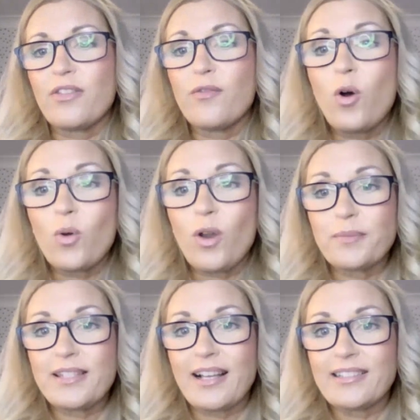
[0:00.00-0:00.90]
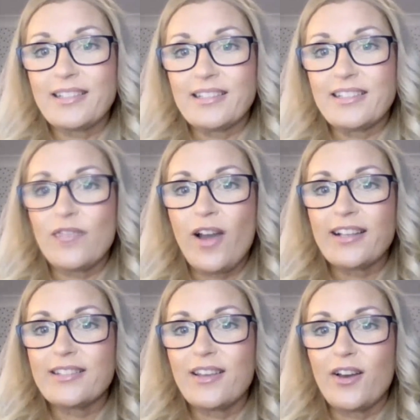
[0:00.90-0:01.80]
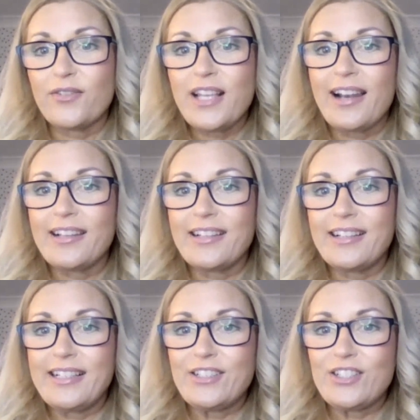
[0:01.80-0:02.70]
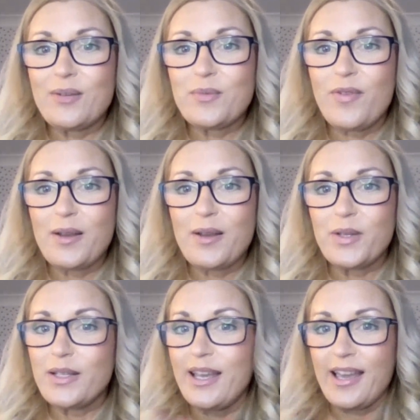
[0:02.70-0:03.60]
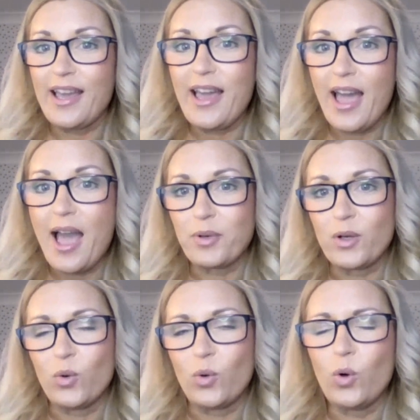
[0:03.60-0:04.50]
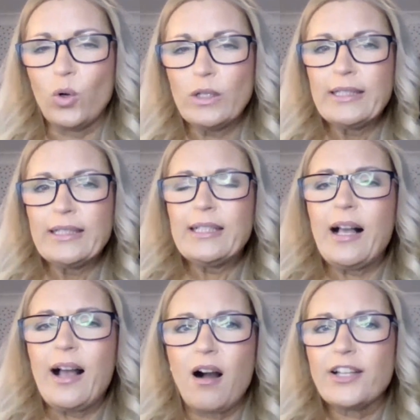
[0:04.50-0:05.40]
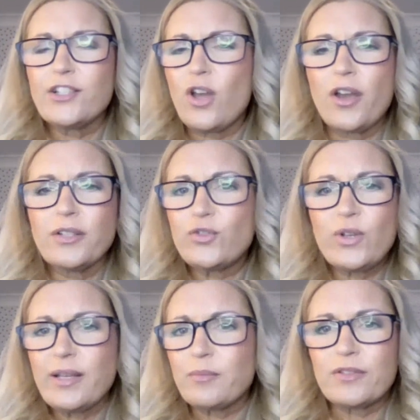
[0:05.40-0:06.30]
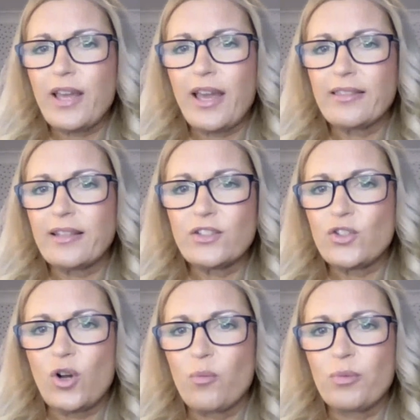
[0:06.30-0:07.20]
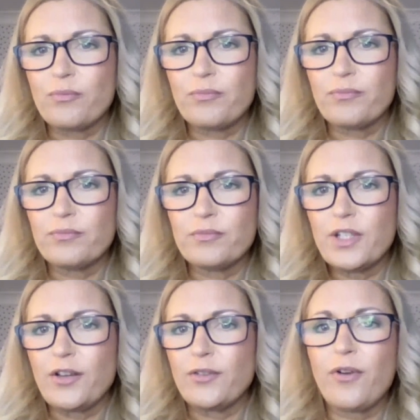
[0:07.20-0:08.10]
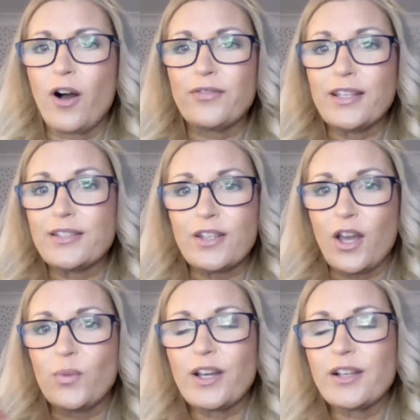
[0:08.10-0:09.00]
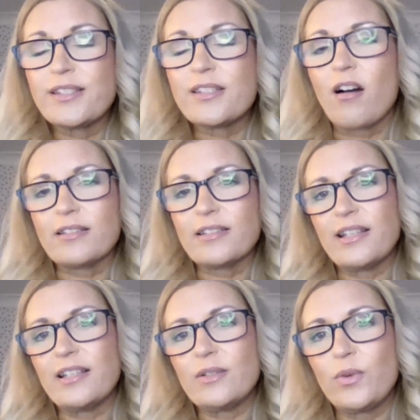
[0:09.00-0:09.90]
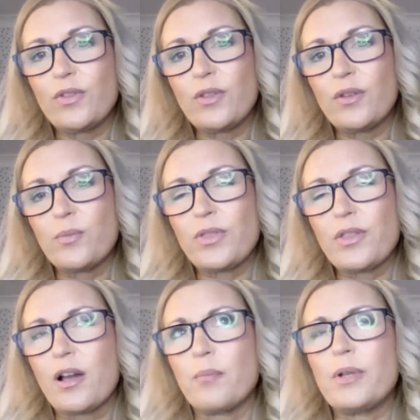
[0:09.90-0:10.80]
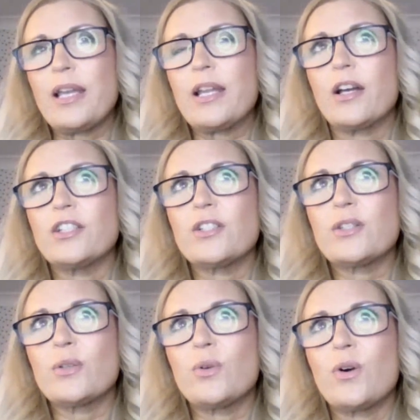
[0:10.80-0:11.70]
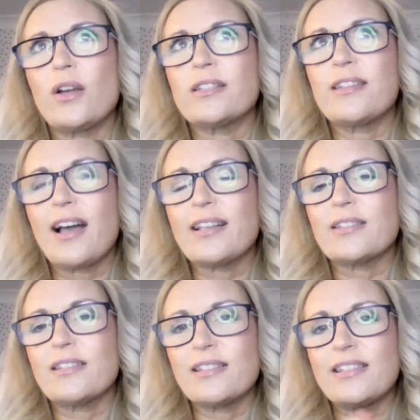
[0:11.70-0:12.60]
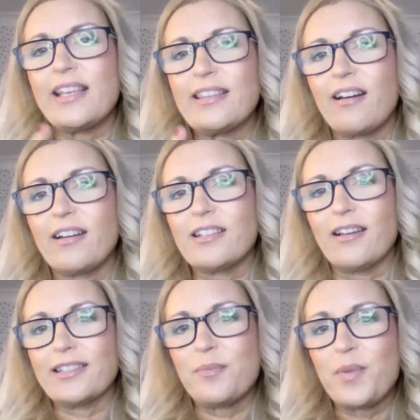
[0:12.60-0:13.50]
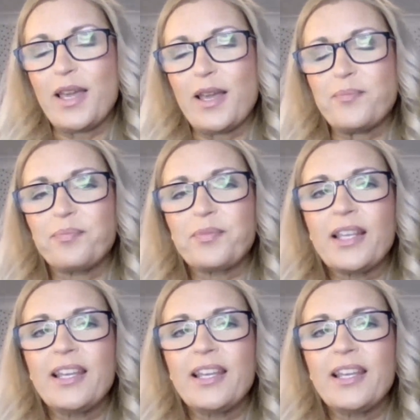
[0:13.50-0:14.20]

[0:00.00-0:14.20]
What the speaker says: the role I'm sat in, Director of Talent and Leadership Development at Epicor, I only dreamed of getting this job, you know, 5 years ago when I started with the company. And I just thought, that's the seat that I'd like to be in.